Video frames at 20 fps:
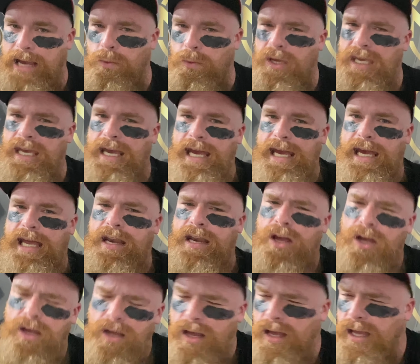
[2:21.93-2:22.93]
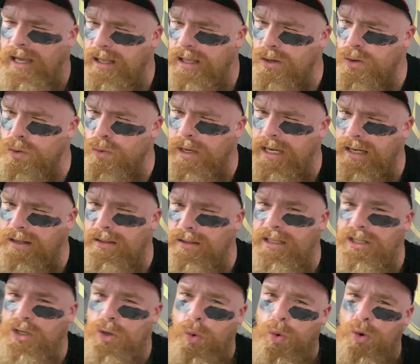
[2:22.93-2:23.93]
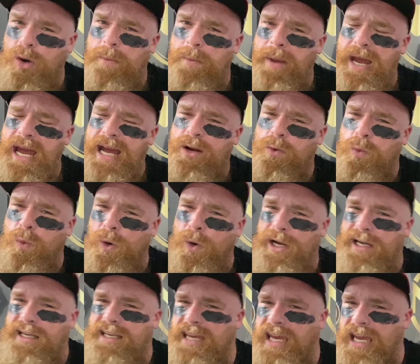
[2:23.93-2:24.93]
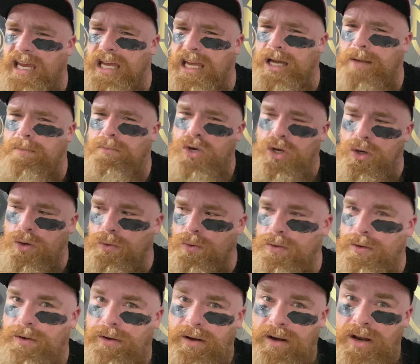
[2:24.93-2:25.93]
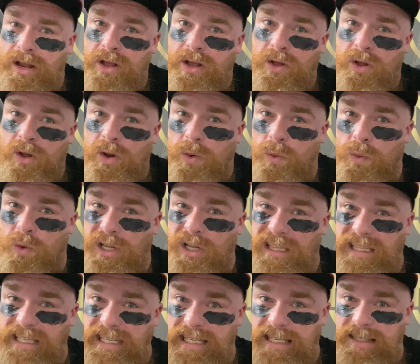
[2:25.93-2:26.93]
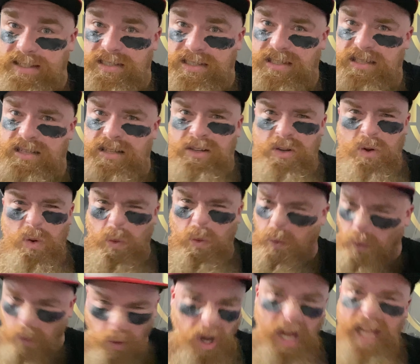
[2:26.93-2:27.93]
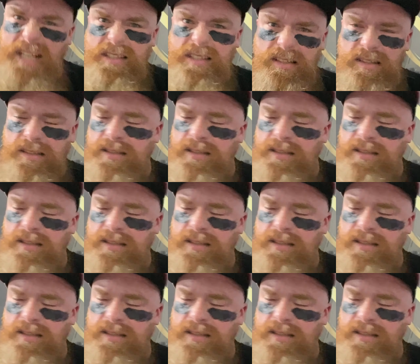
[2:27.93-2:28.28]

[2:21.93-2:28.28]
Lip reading: We had New England QB1 Cam Newton released. What?